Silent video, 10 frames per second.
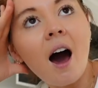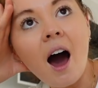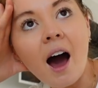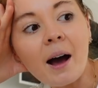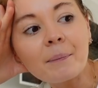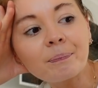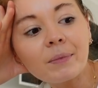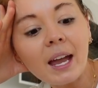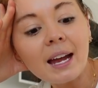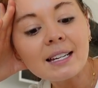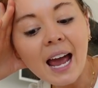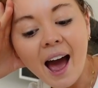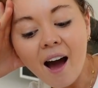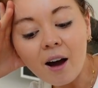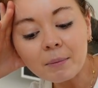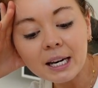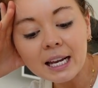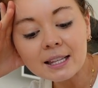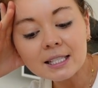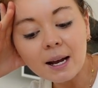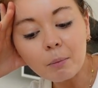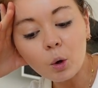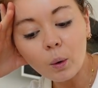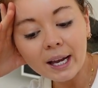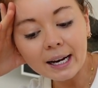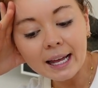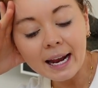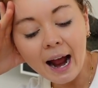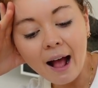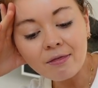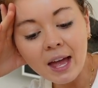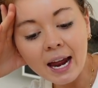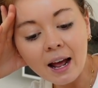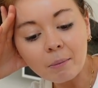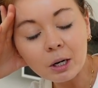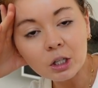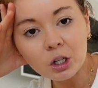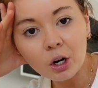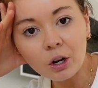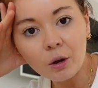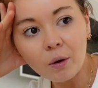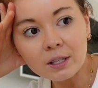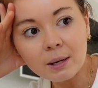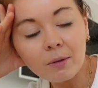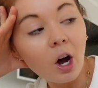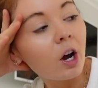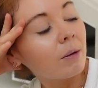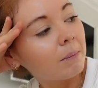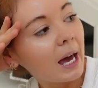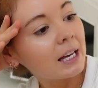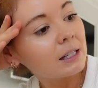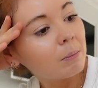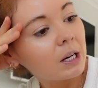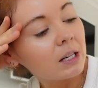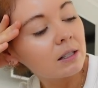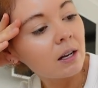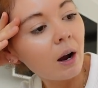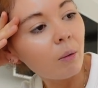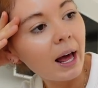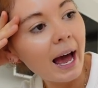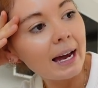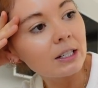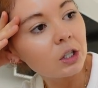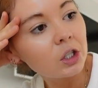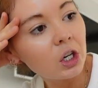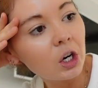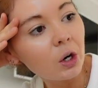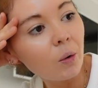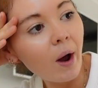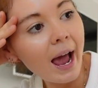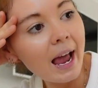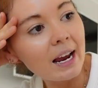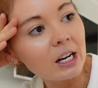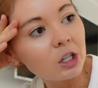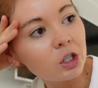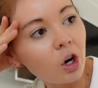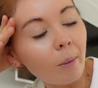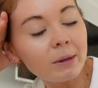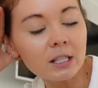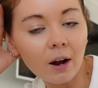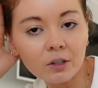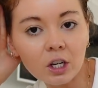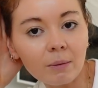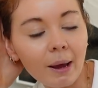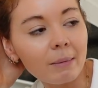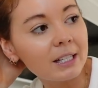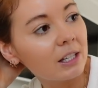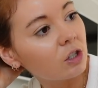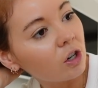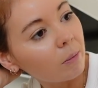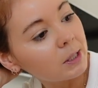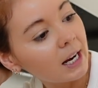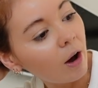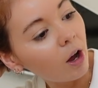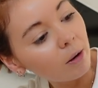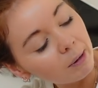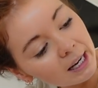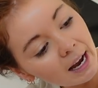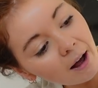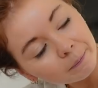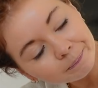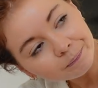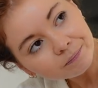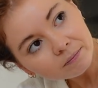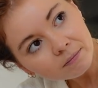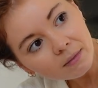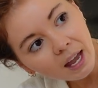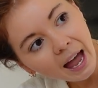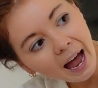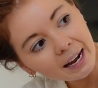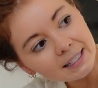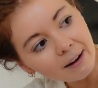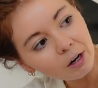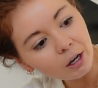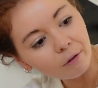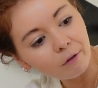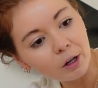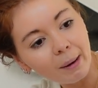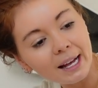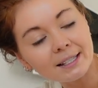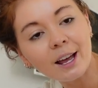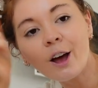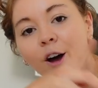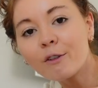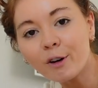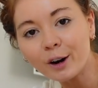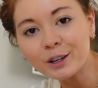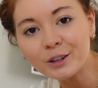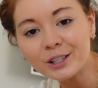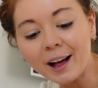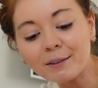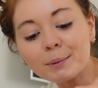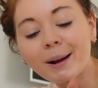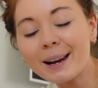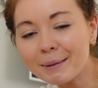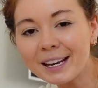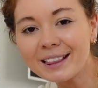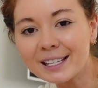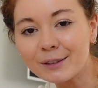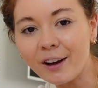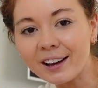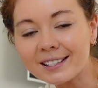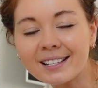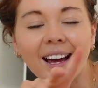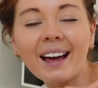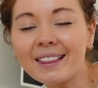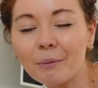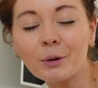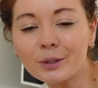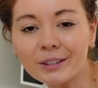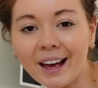And yeah, I'm gonna eat this up quickly, and then I'm gonna show you some of the home bits because I wanna head to a shop this afternoon, maybe, since shops are now open here, and have have a look for a few bits for our new shelves, but let me eat this first and then we'll do